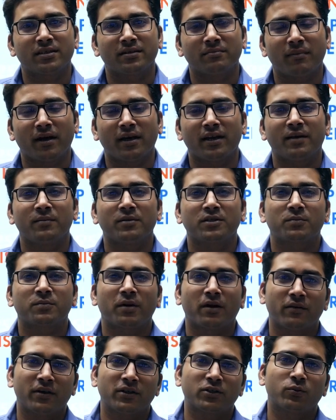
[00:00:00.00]
My name is
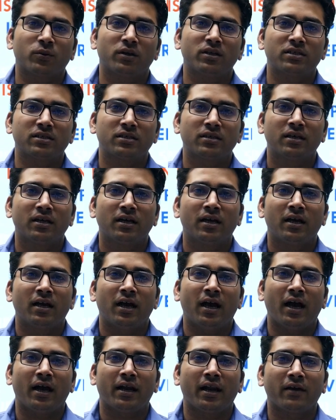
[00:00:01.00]
Pravesh Vats,
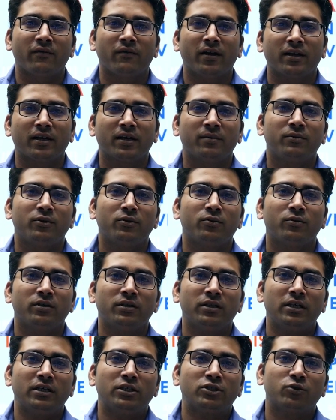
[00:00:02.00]
and I welcome you in
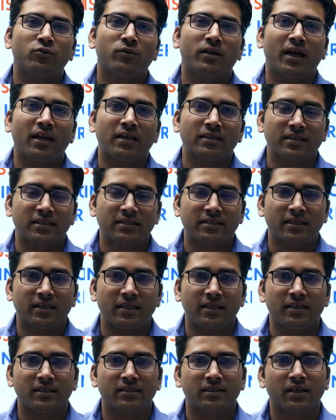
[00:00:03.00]
the issue analysis
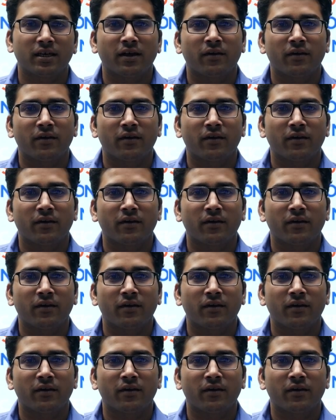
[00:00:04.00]
series